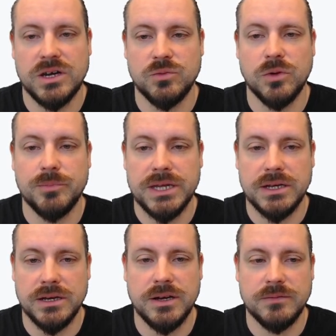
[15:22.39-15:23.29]
It will
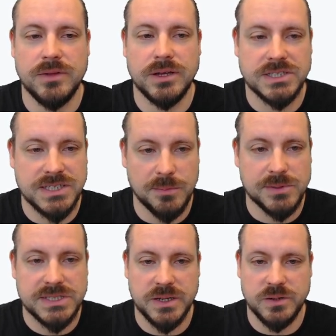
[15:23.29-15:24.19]
be a
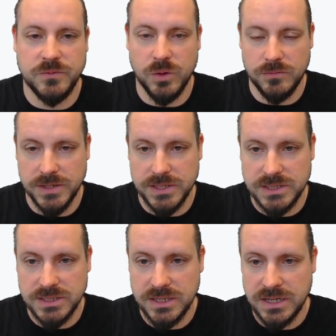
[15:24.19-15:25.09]
subset of all of
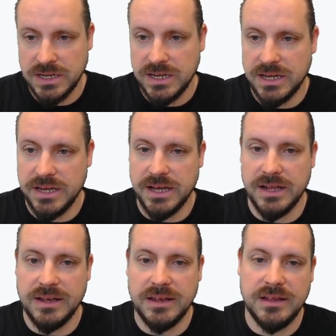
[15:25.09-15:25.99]
this,
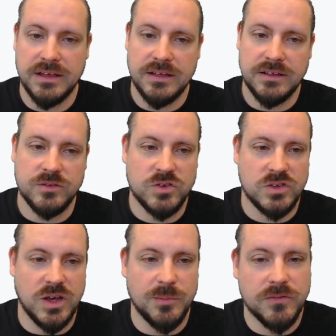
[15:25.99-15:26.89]
and
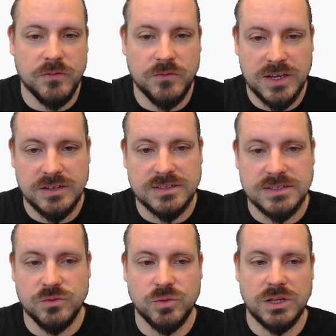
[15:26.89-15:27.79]
some of the
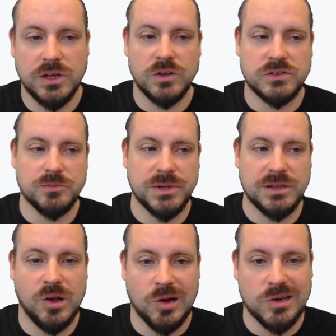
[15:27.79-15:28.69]
fields will also be
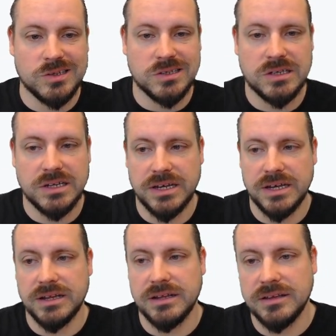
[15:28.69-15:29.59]
locked,
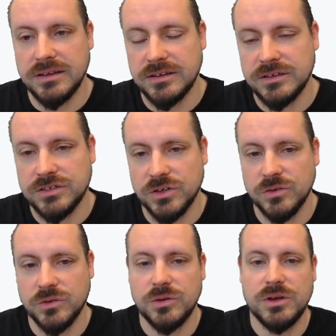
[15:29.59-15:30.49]
and
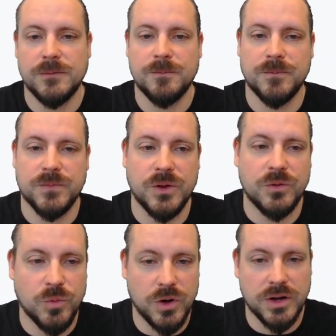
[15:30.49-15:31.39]
so
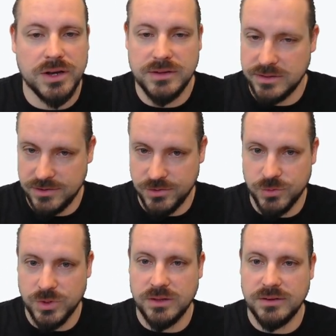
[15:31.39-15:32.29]
don't worry, you
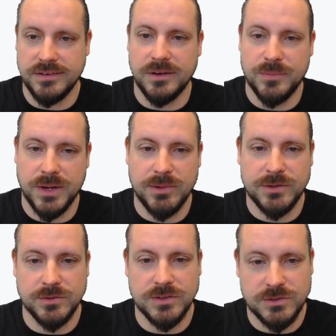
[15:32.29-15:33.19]
will not be able
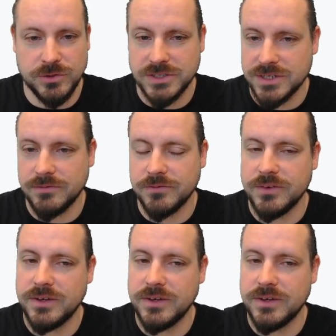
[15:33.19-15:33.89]
to destroy stuff